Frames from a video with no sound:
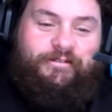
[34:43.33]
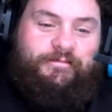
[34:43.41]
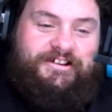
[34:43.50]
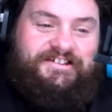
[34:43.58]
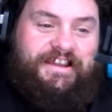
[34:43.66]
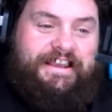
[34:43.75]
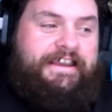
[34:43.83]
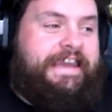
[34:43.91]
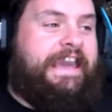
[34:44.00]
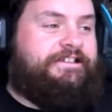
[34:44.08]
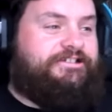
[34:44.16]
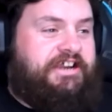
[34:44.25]
almost like a
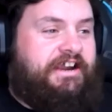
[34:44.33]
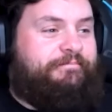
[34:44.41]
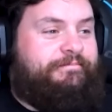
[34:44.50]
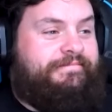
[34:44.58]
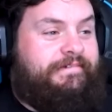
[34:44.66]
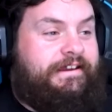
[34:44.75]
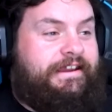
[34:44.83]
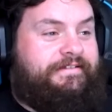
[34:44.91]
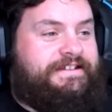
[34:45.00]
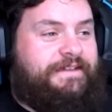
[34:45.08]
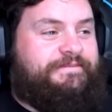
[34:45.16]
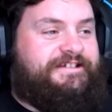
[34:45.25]
catch up but at
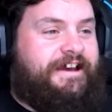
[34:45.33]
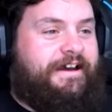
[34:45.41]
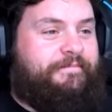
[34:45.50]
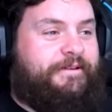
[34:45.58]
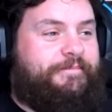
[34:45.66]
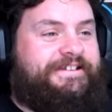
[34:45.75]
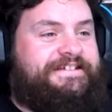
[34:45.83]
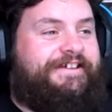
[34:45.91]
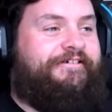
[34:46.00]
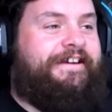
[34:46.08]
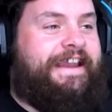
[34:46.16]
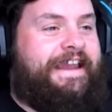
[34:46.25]
the same time, I'm
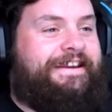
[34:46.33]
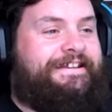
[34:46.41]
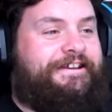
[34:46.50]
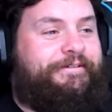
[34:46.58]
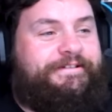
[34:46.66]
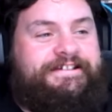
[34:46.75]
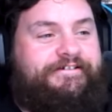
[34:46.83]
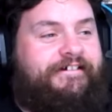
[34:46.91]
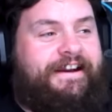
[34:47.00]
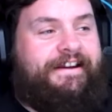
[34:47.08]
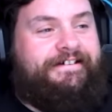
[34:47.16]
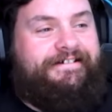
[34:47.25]
interrogating you. It's
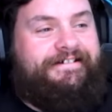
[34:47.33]
great.